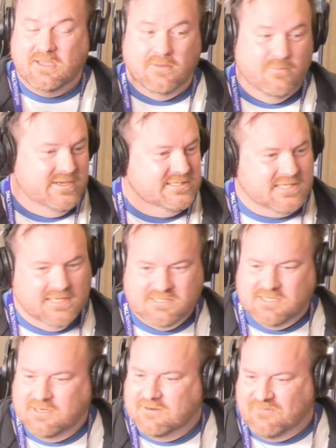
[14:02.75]
we
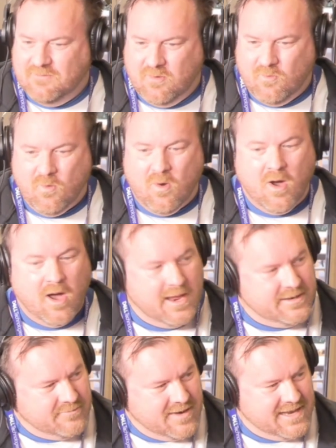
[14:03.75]
solicited from a
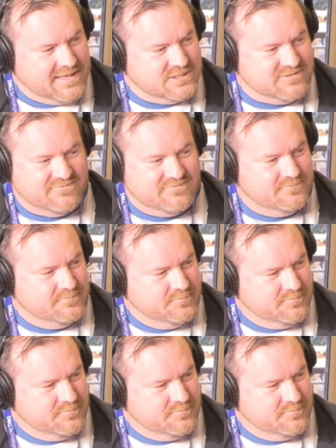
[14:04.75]
wide range of... Yeah,